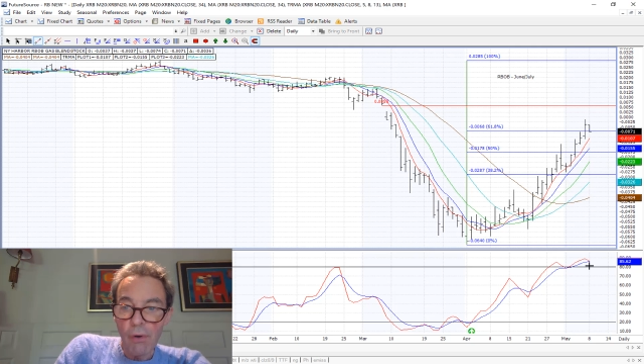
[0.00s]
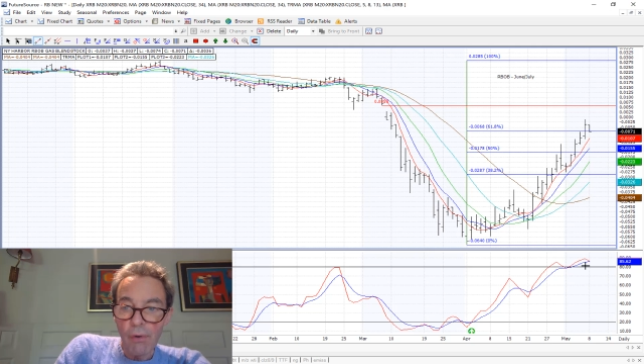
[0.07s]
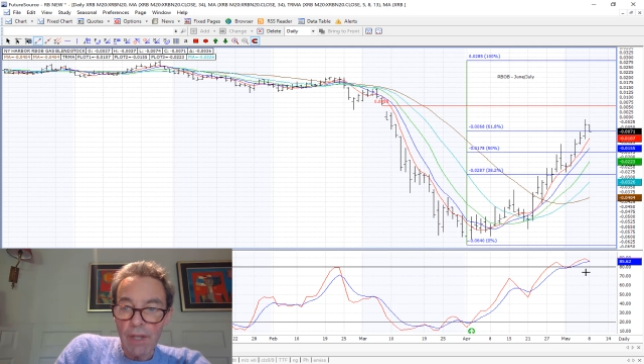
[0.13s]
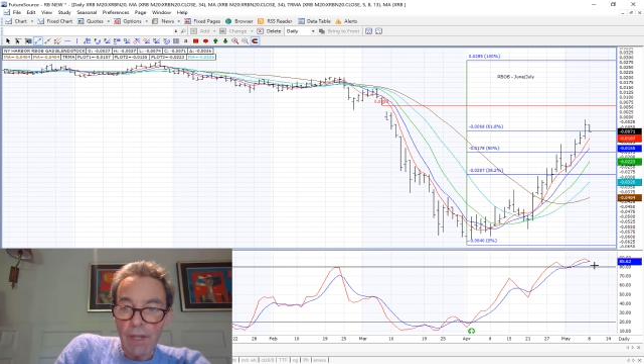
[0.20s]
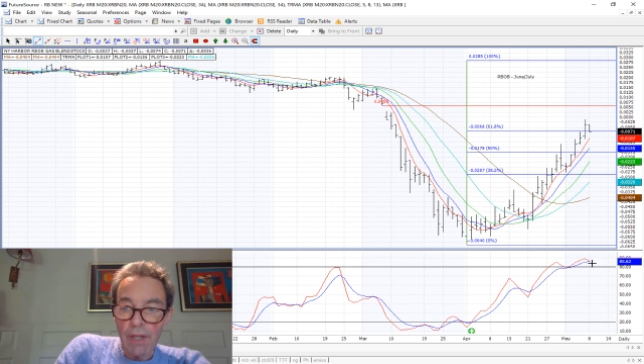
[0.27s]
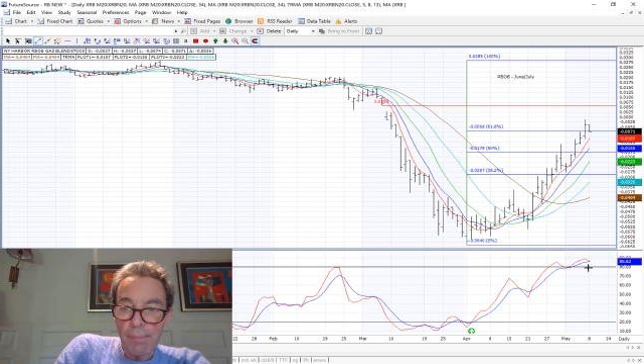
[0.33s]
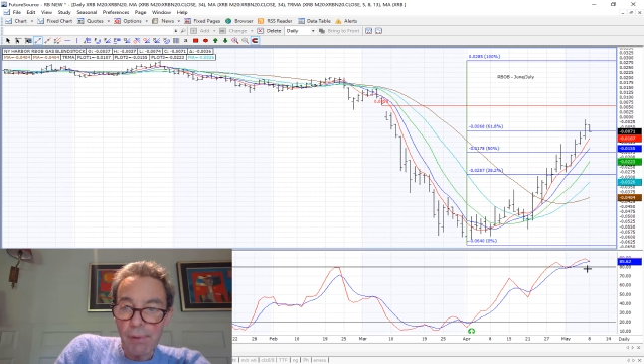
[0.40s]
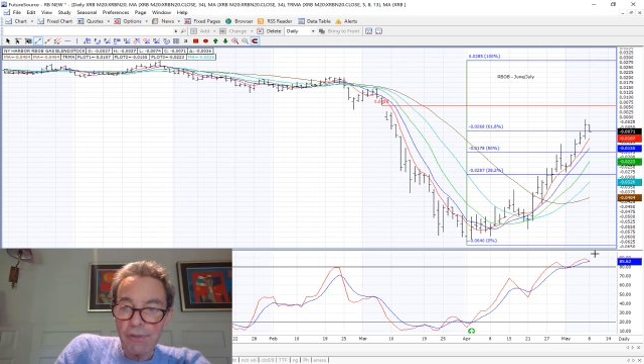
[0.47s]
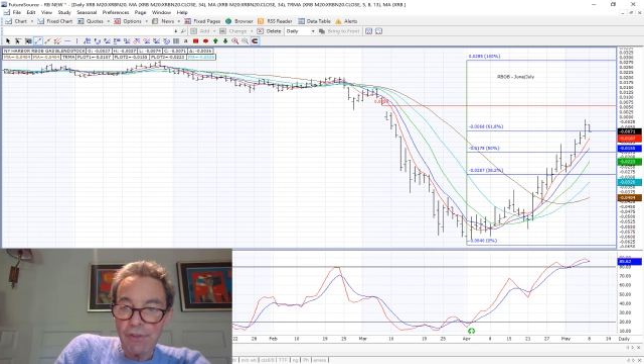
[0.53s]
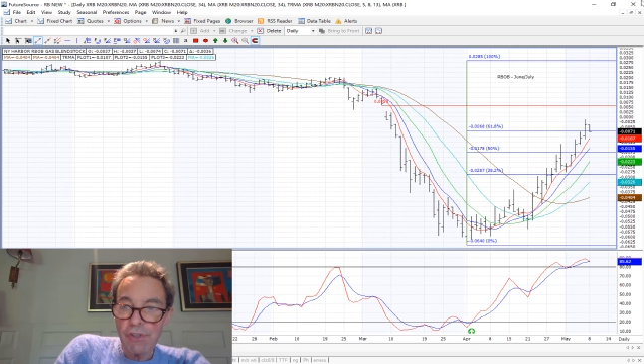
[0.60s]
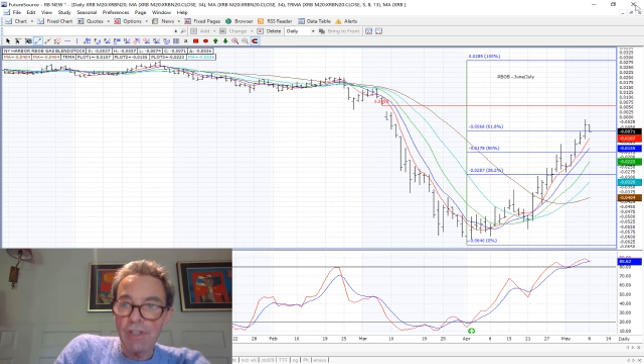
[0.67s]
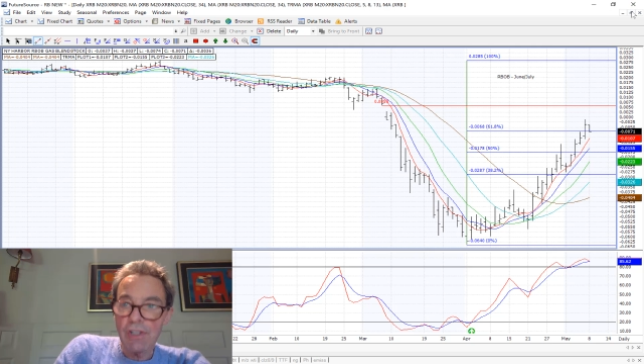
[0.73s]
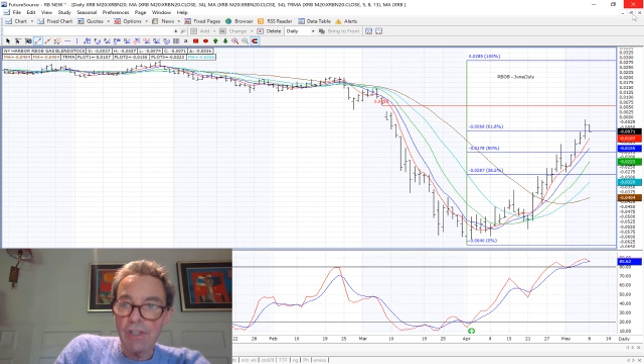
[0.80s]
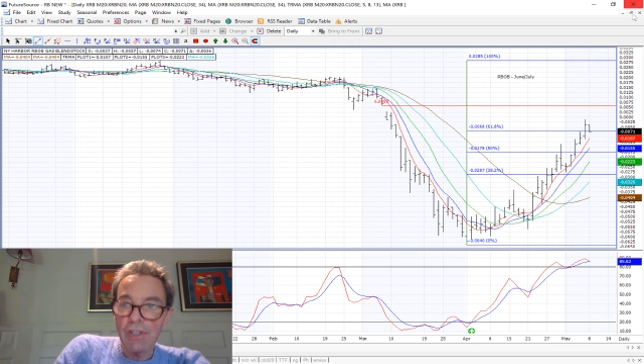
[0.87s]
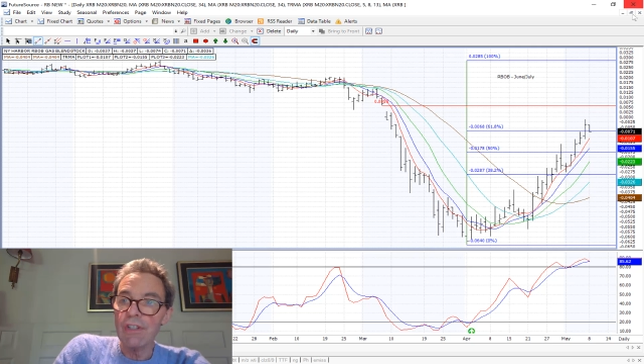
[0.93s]
although
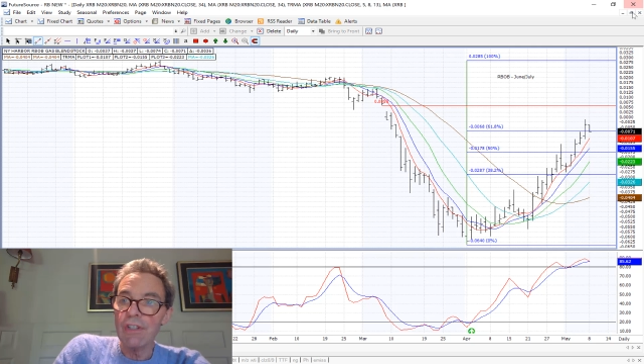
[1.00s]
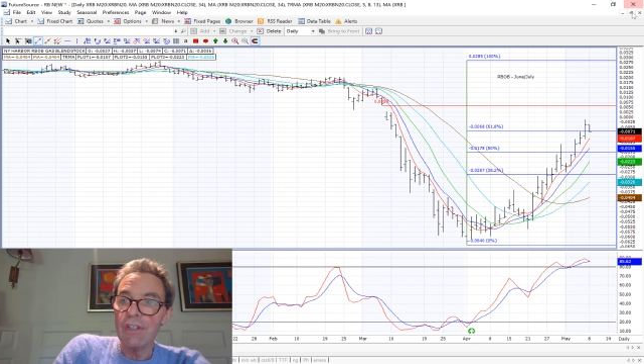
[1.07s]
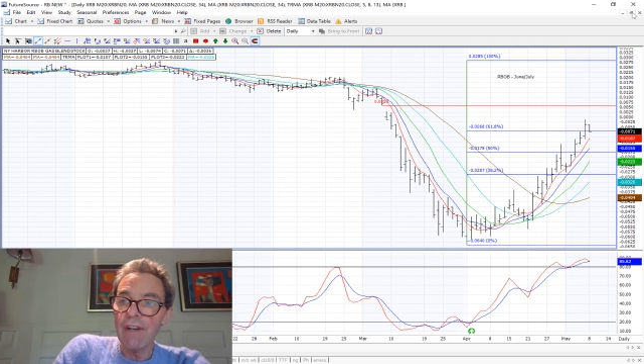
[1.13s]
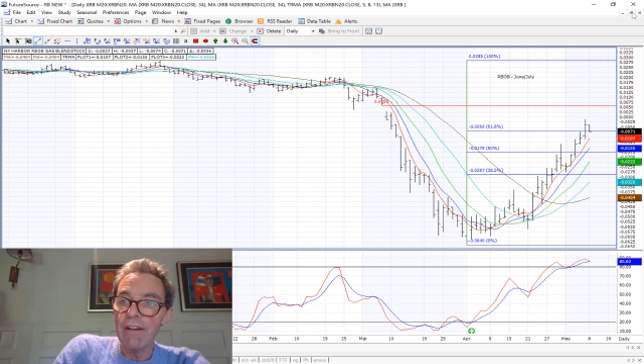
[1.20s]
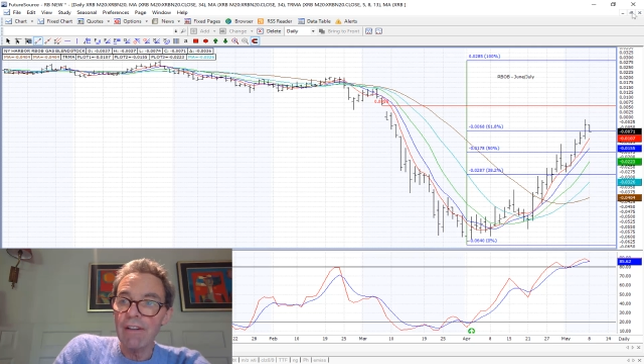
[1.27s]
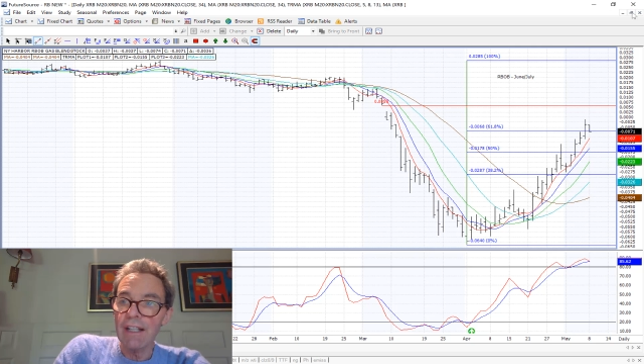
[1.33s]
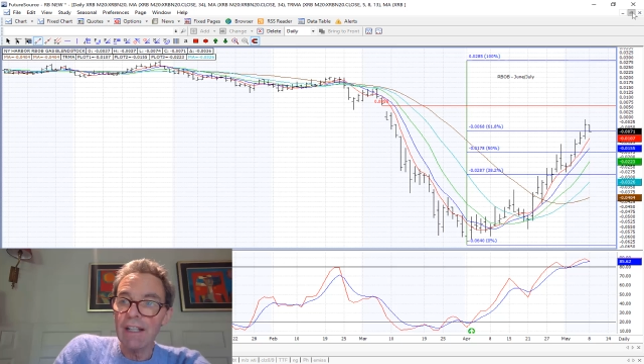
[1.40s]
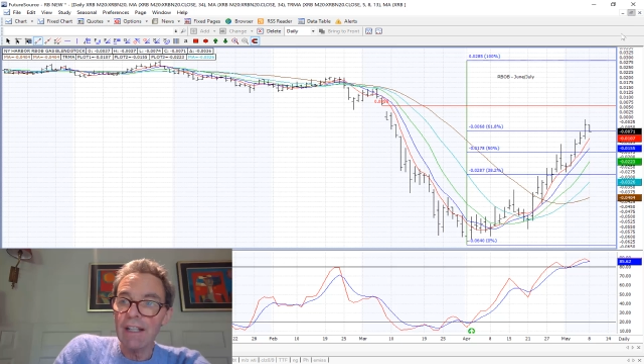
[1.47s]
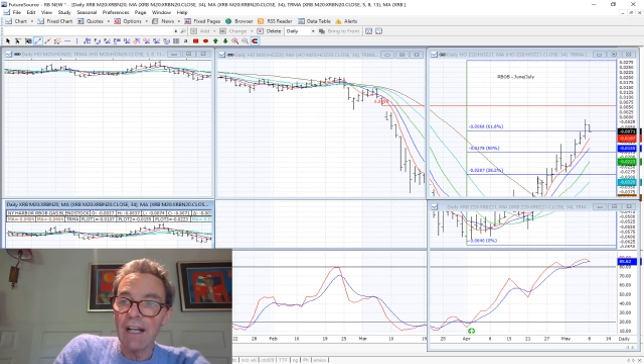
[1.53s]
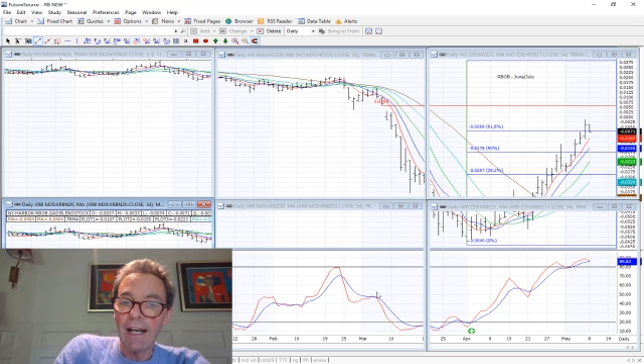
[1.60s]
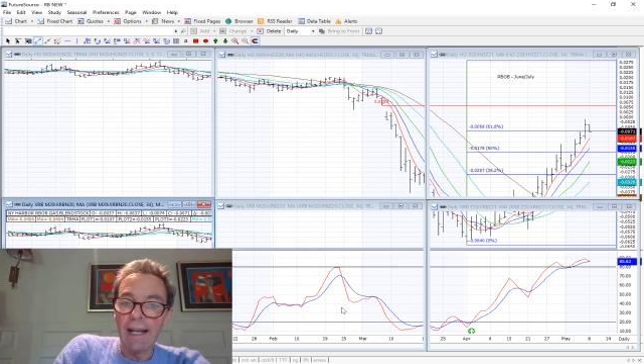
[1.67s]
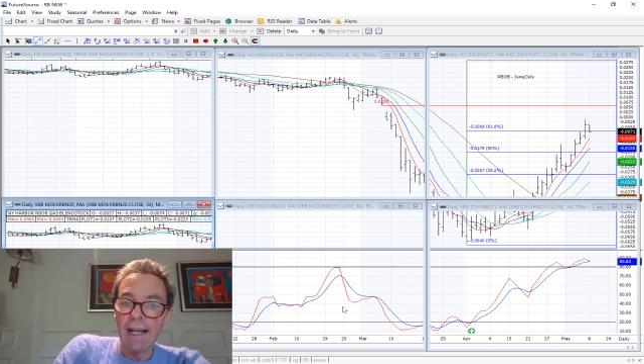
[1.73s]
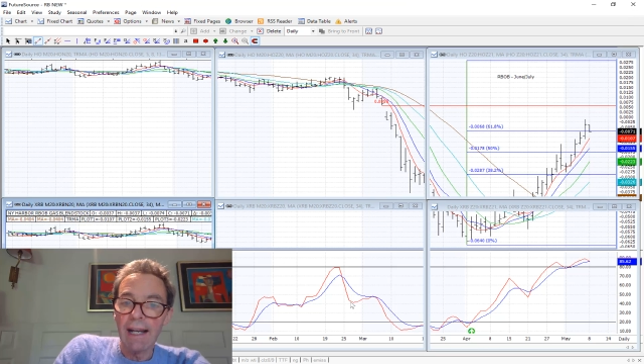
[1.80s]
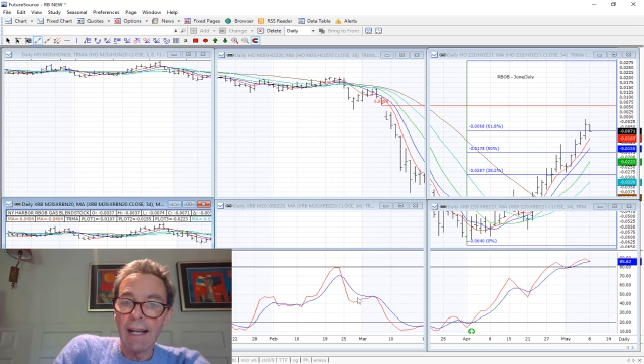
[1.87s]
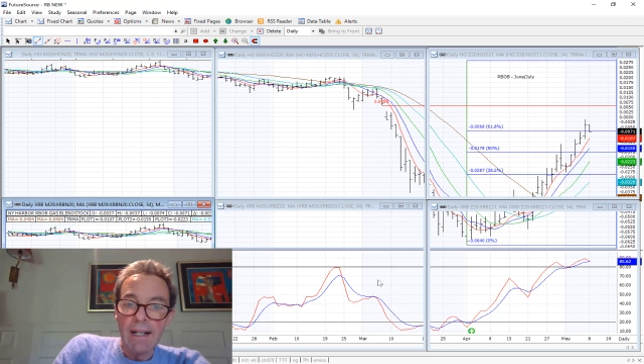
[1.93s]
positive, is very
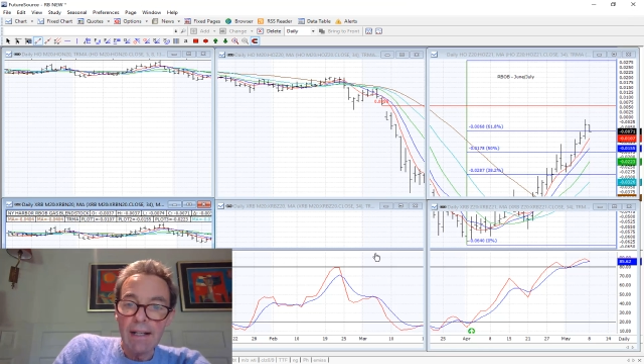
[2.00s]
high,